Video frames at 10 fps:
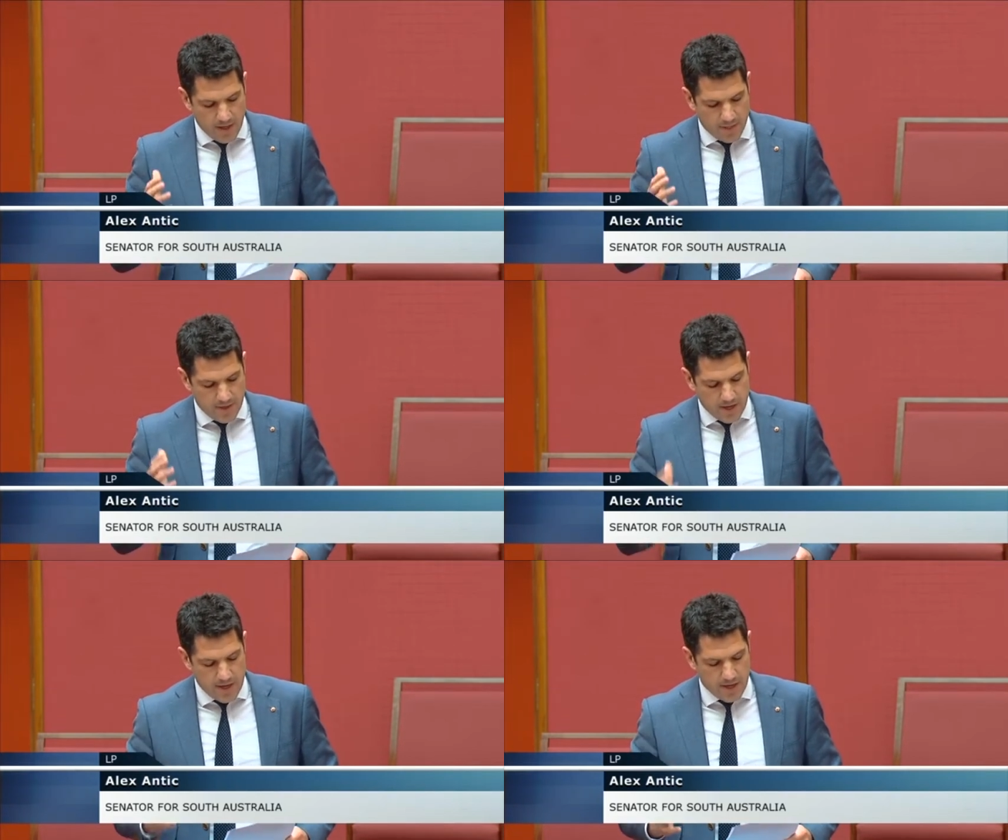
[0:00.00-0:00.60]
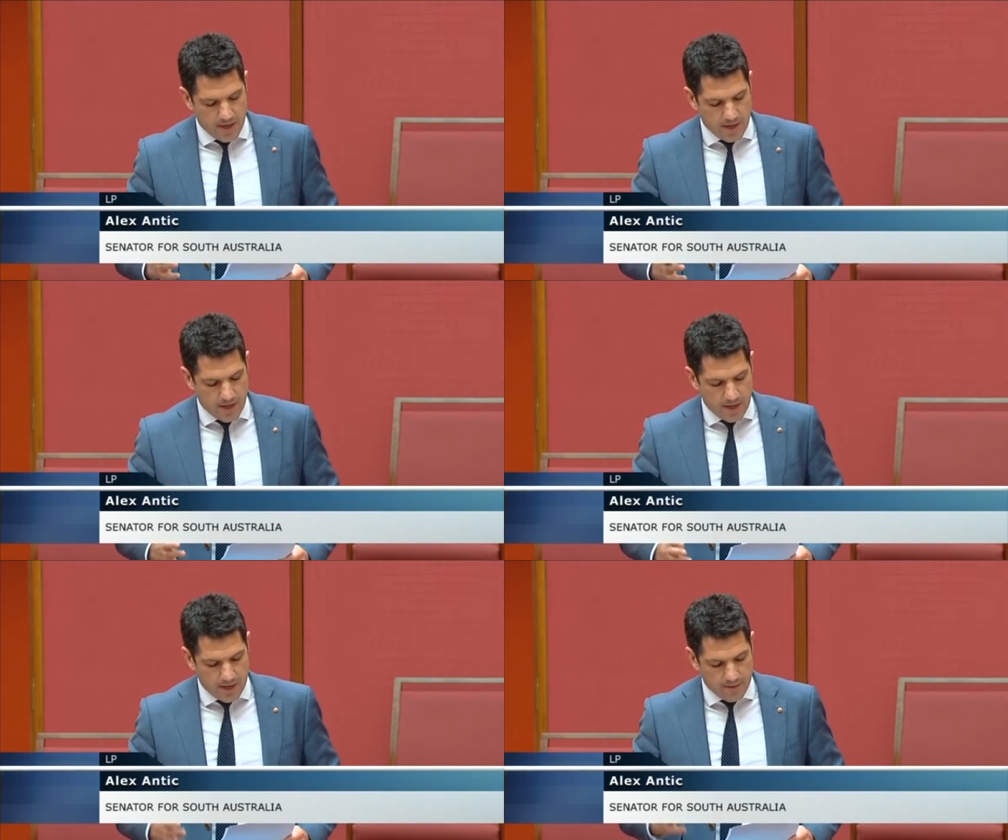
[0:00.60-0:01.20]
The
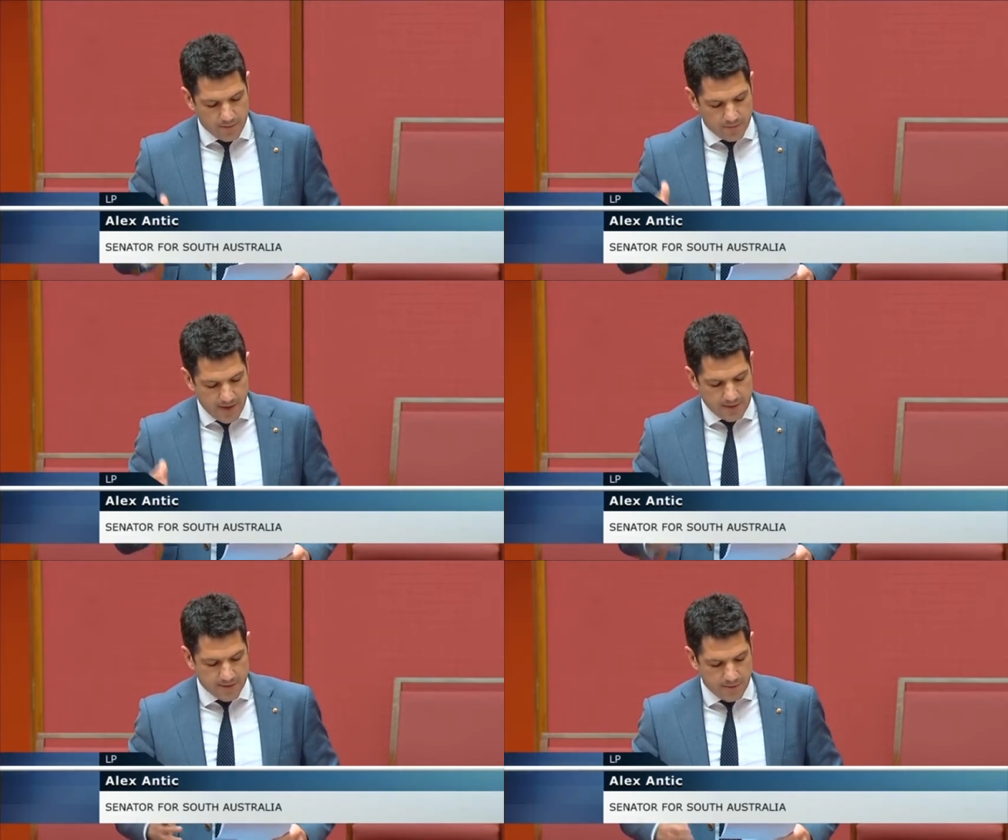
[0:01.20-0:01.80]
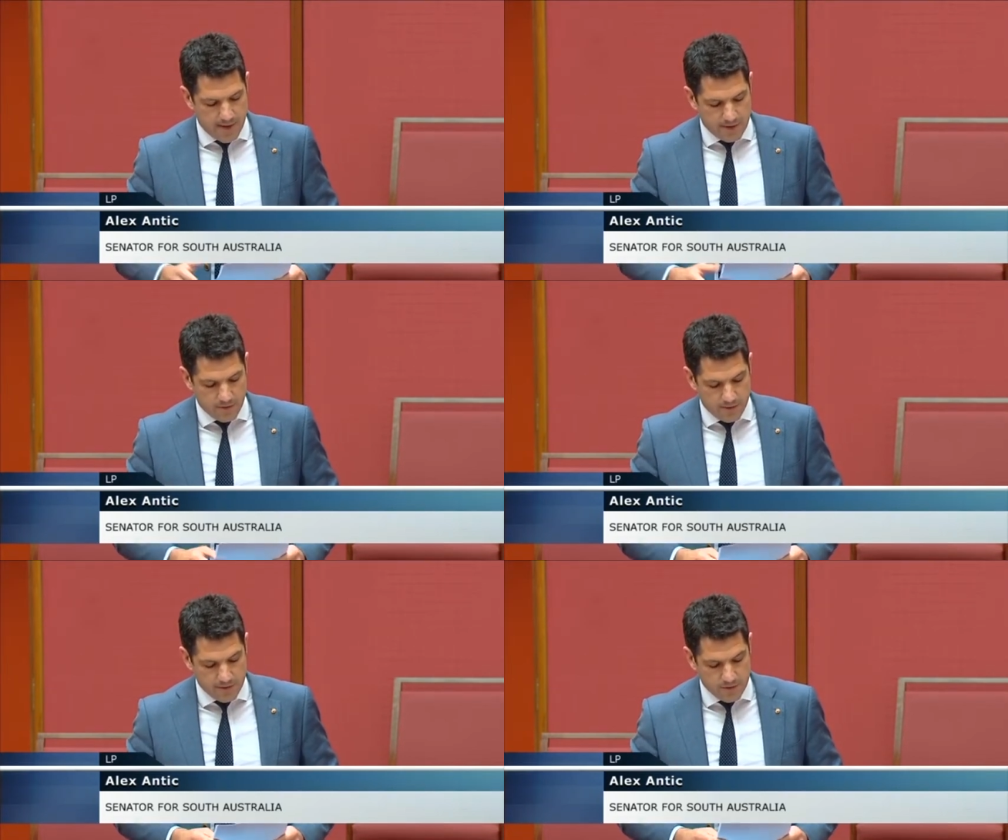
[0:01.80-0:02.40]
fact of the
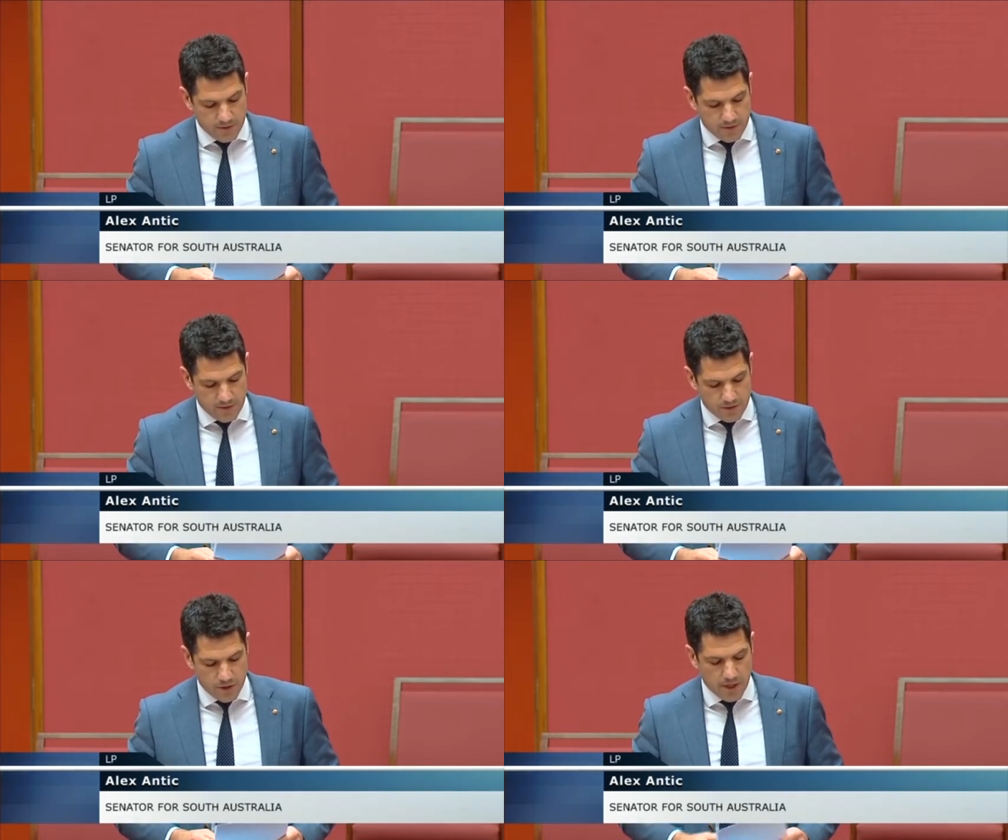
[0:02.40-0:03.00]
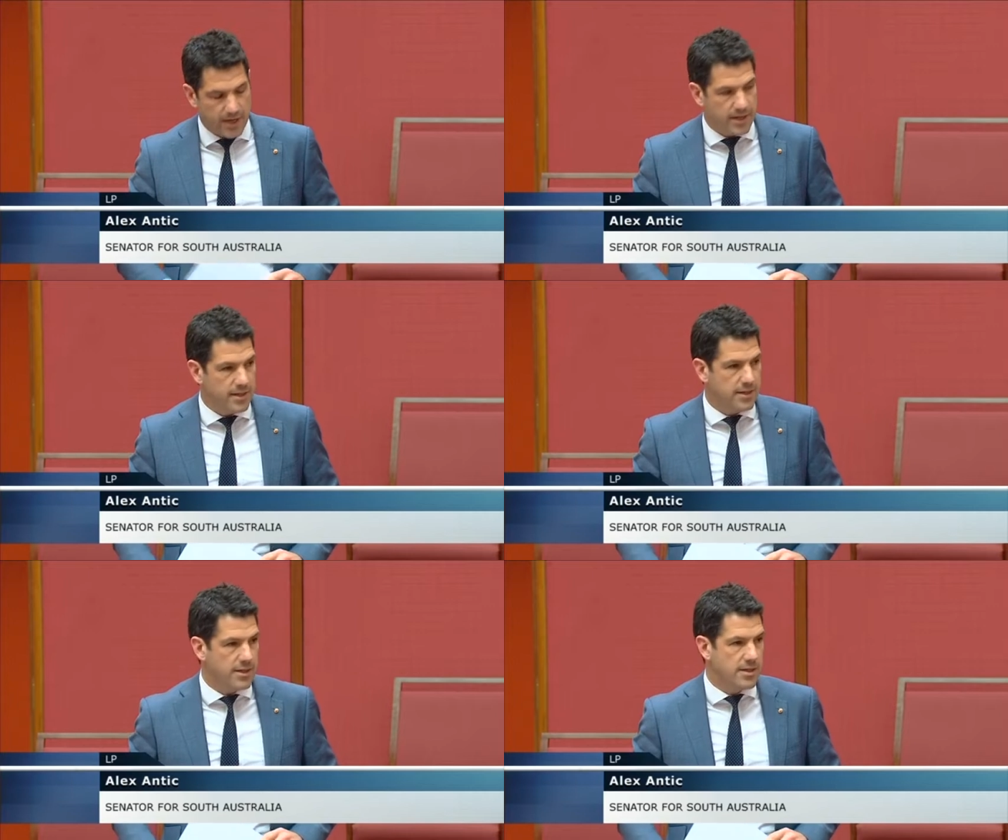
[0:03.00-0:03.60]
matter is that
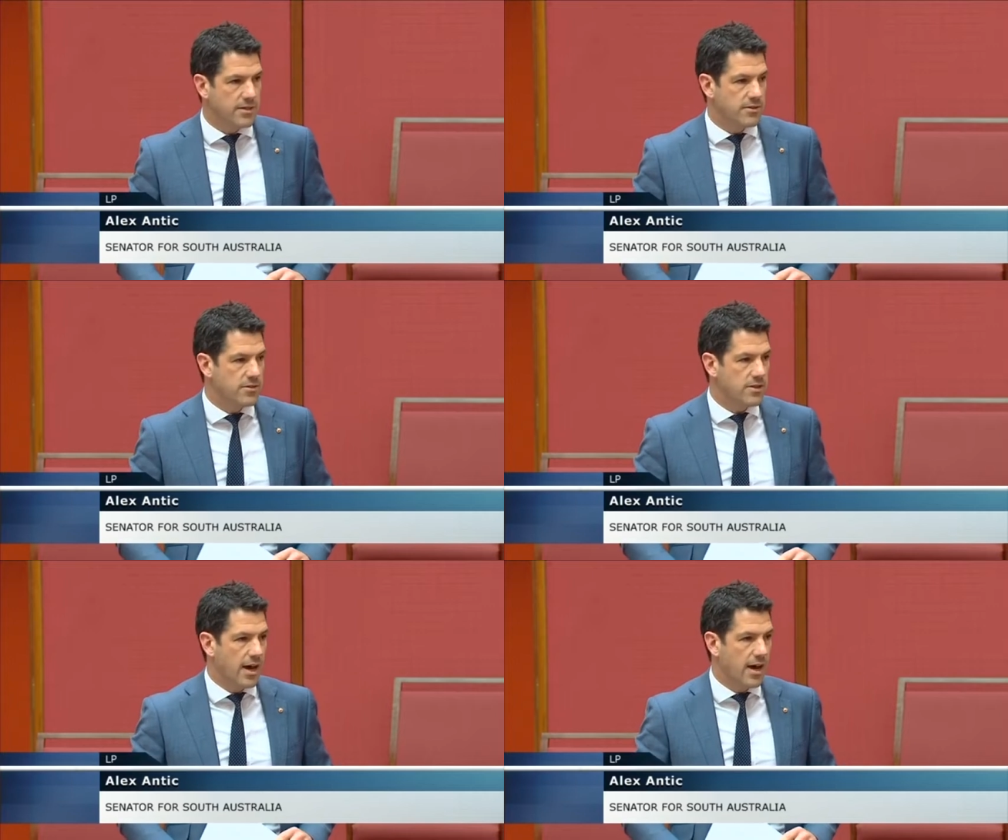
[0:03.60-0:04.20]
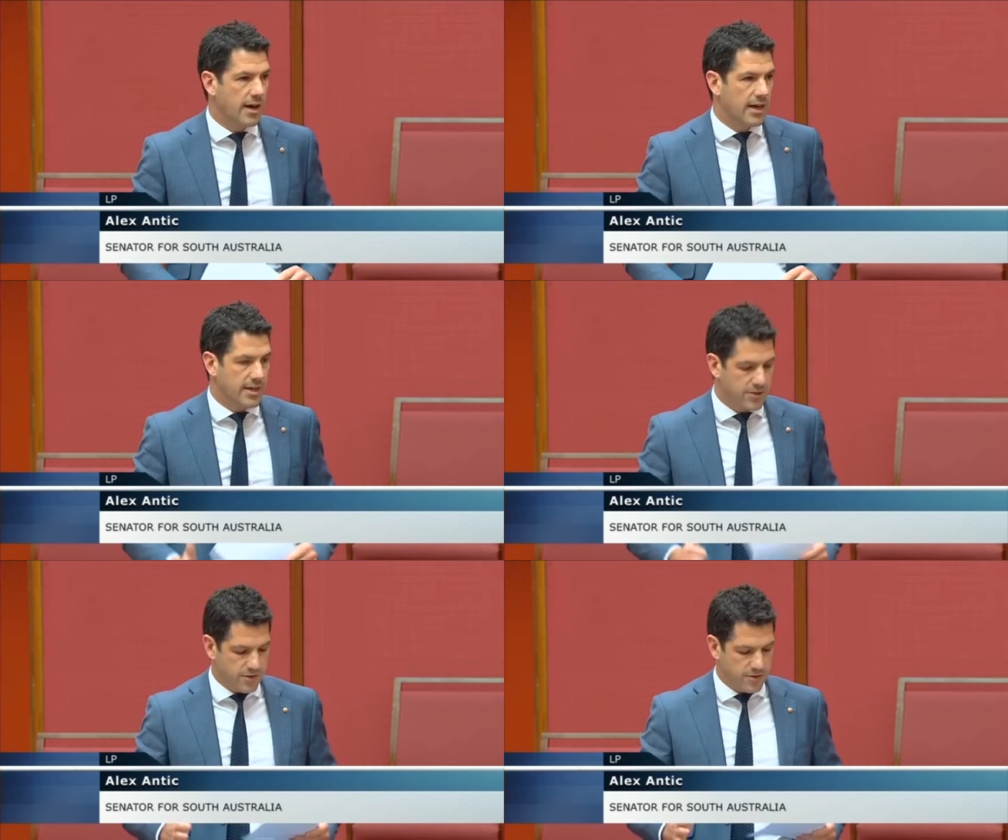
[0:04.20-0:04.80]
China is our
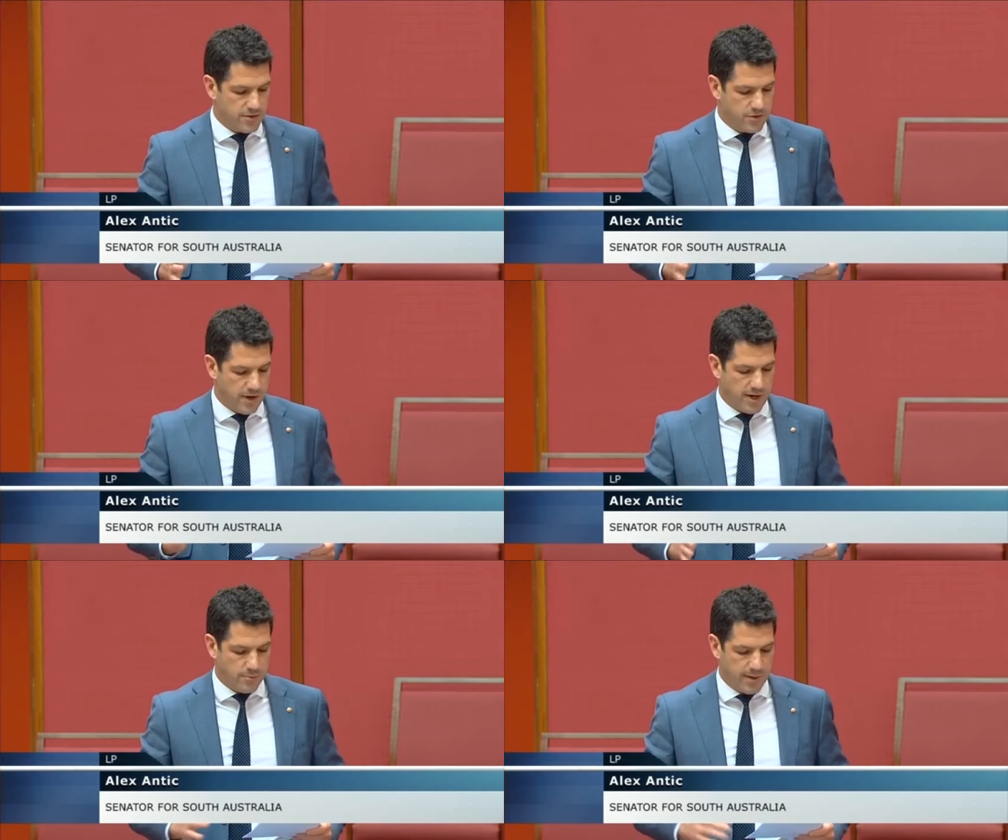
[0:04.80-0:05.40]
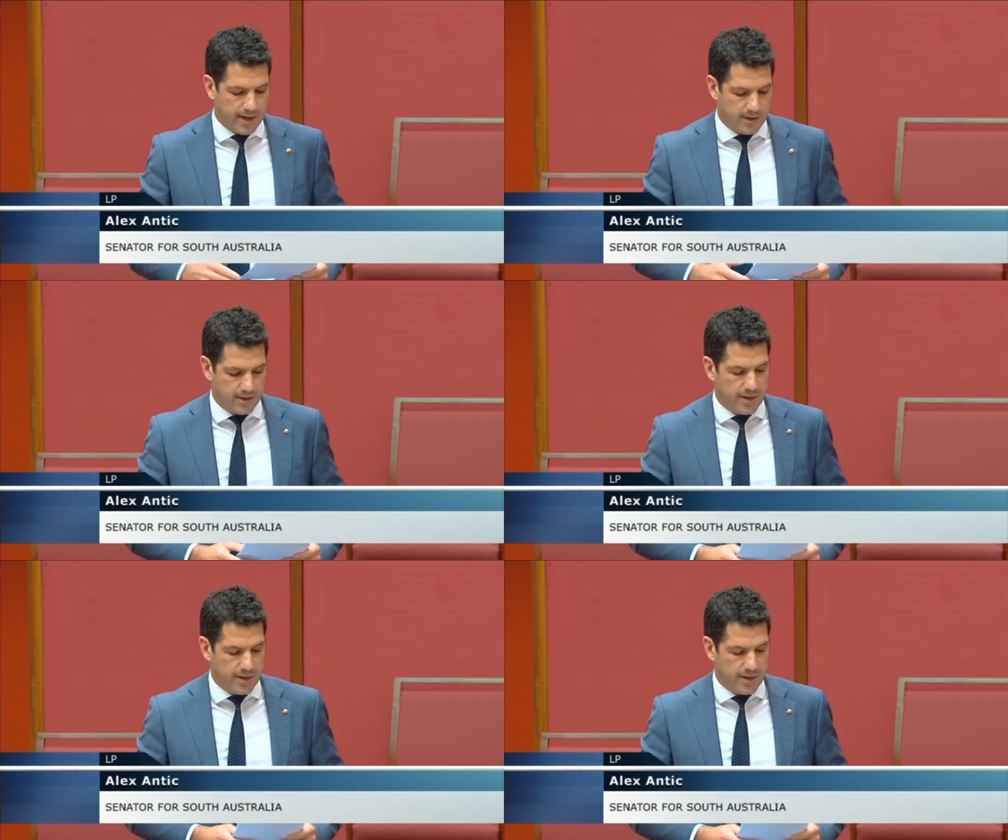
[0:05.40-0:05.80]
largest trading partner,